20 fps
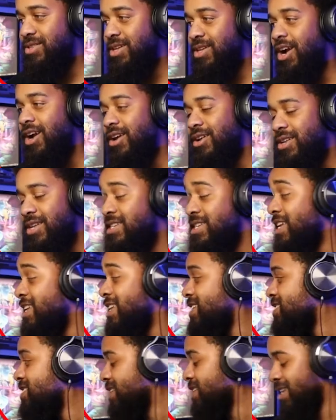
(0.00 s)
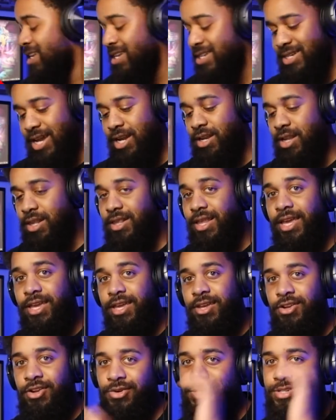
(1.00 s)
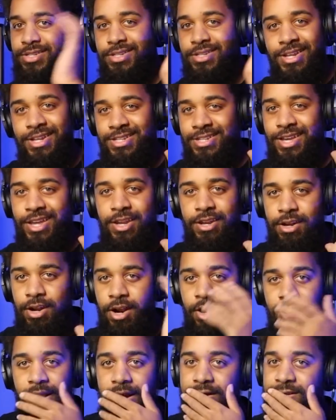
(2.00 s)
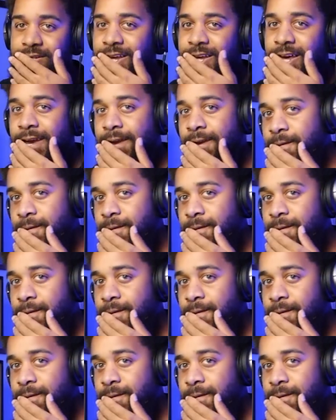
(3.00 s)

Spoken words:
All right, it is kind of late, you know, it's getting dark outside.